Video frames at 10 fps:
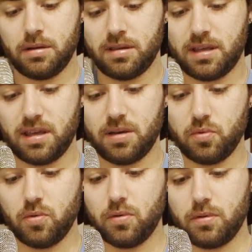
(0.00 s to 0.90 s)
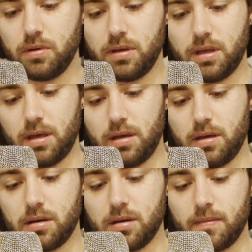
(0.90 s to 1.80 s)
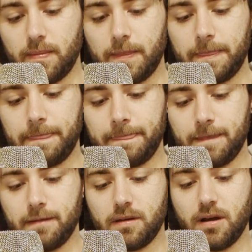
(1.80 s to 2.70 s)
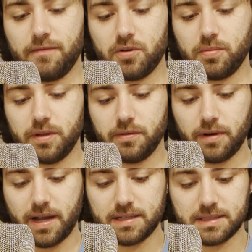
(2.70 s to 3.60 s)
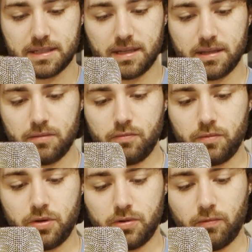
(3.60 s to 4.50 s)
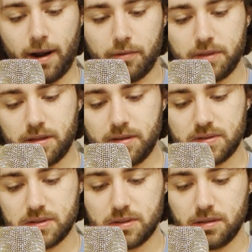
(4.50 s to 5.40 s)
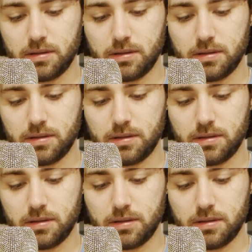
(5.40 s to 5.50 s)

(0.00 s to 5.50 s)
the cable can comfortably rest, and then you can route this